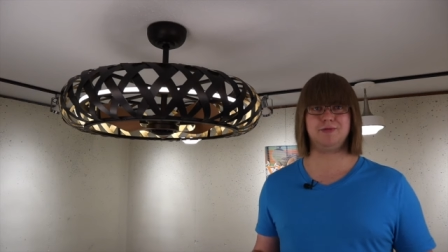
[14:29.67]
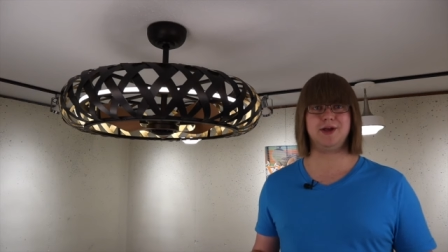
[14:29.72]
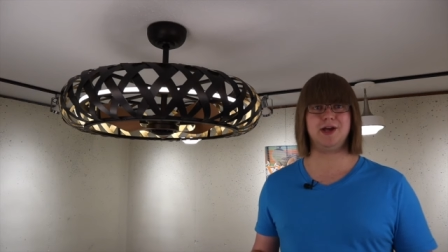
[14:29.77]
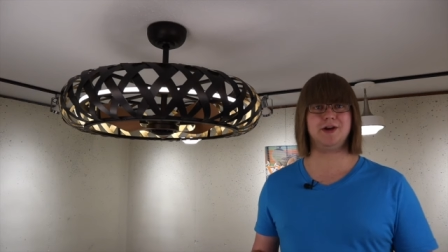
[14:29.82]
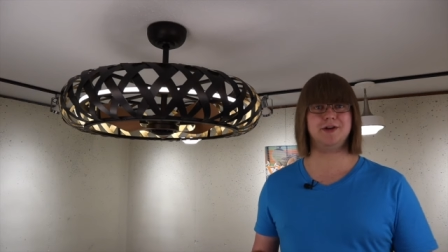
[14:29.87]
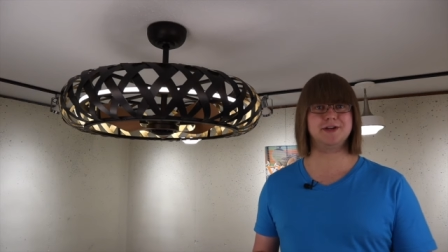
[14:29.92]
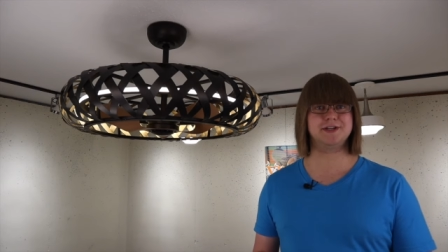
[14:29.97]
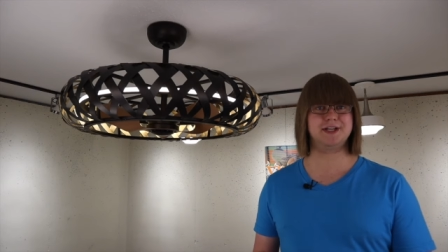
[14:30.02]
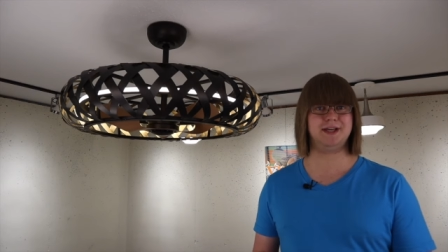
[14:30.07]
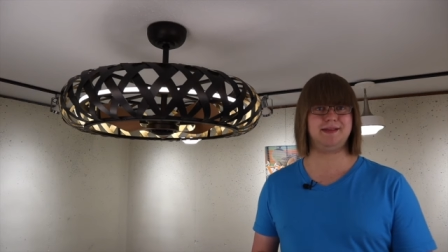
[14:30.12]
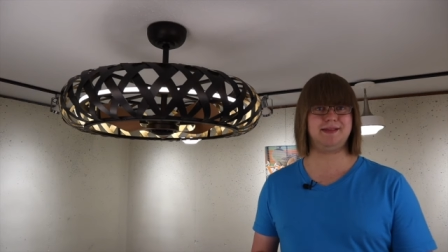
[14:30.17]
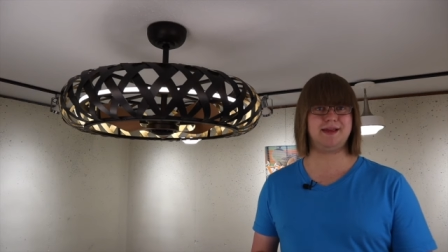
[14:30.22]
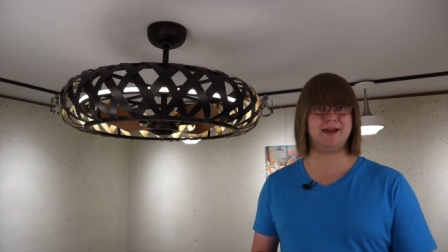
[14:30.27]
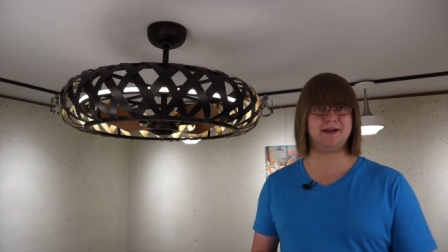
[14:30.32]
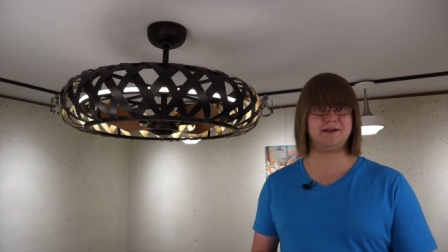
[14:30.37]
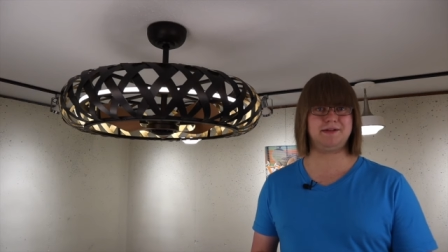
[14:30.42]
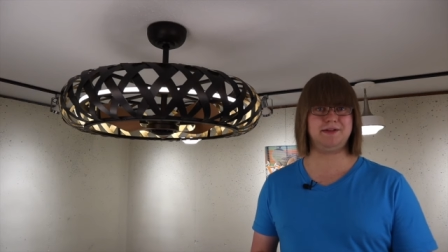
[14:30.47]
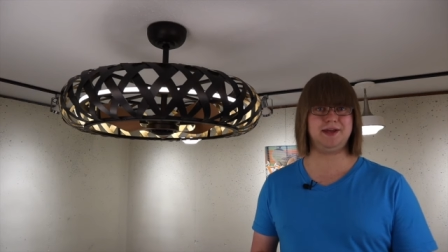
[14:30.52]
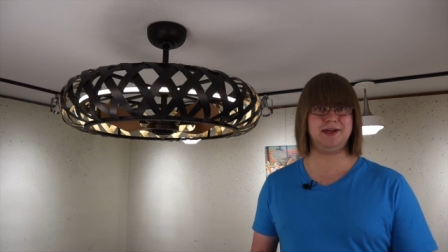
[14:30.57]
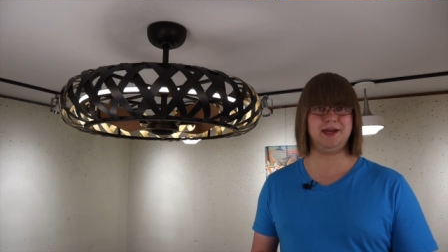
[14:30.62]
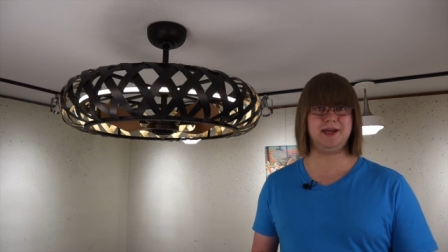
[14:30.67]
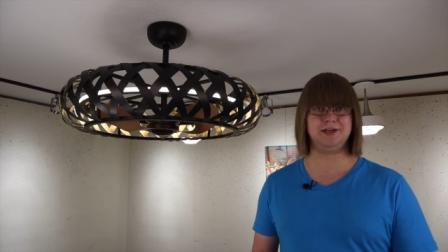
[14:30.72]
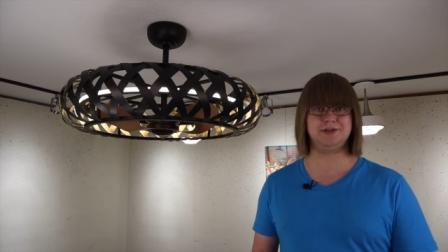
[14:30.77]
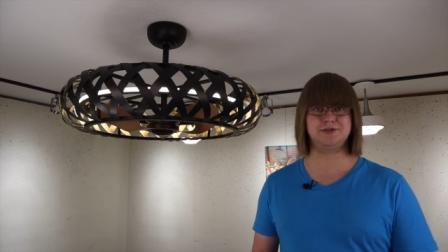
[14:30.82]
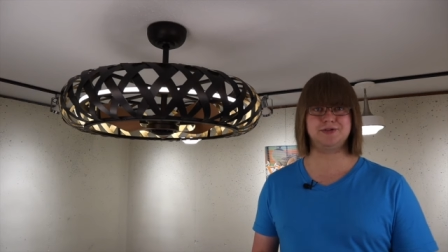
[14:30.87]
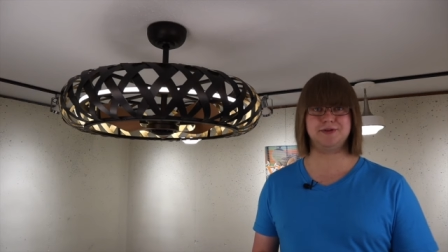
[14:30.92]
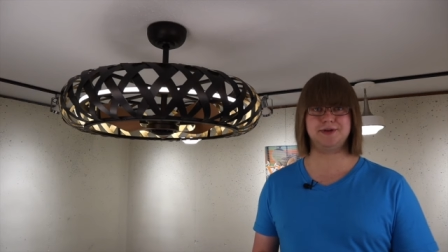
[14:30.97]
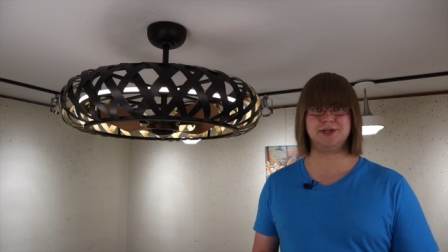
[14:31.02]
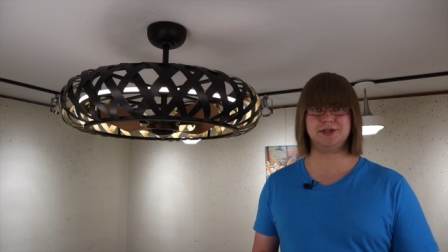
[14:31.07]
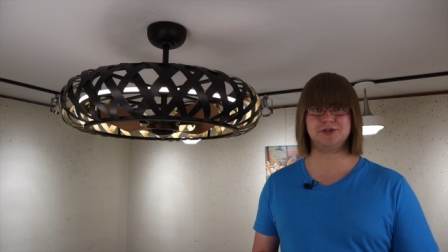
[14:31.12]
we aren't exactly a
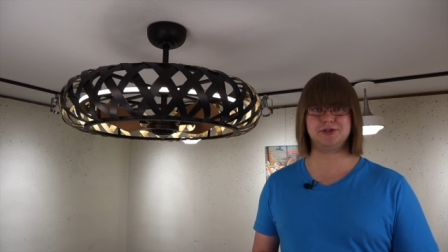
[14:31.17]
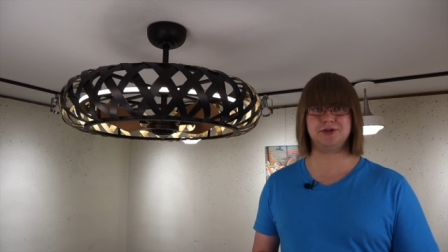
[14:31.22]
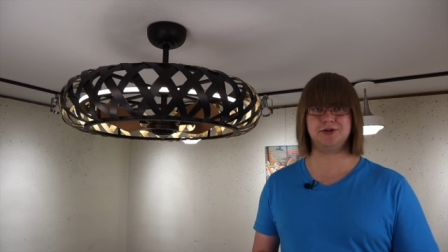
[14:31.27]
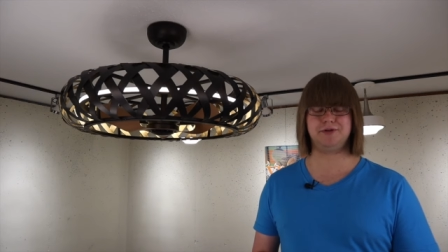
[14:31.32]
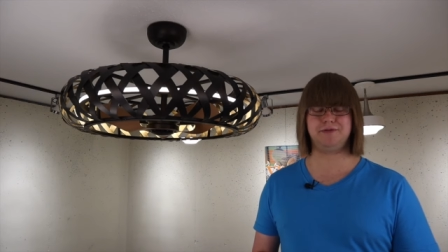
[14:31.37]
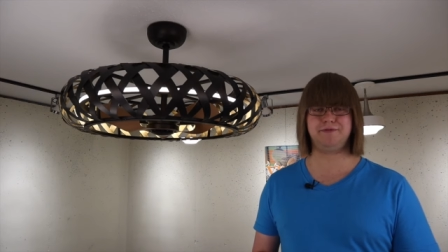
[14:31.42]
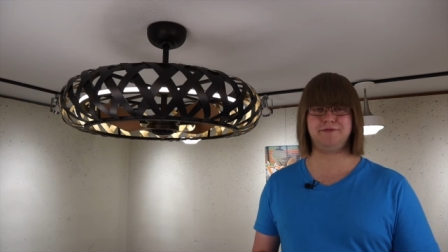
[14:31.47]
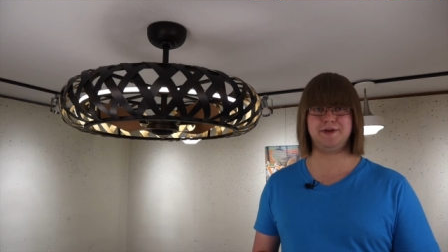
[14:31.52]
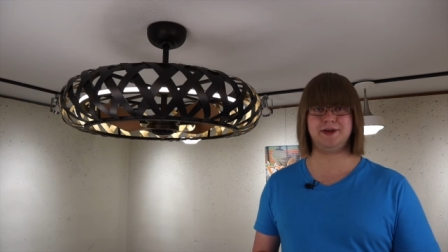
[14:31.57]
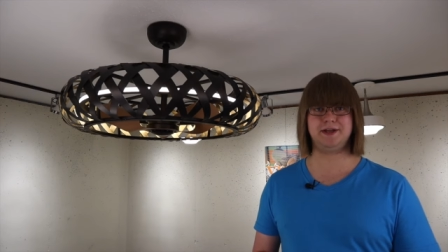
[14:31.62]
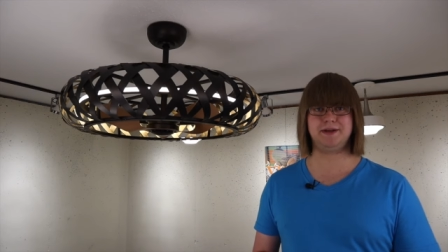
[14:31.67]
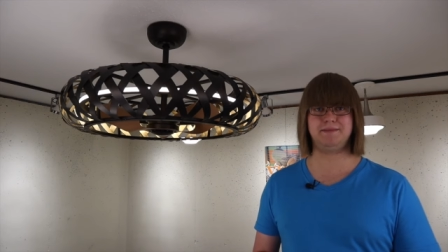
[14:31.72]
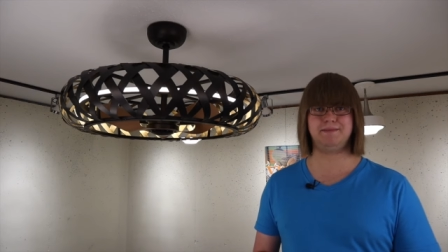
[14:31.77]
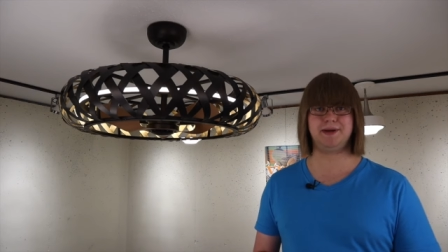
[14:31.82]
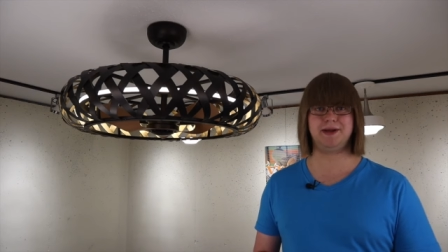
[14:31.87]
traditional fit,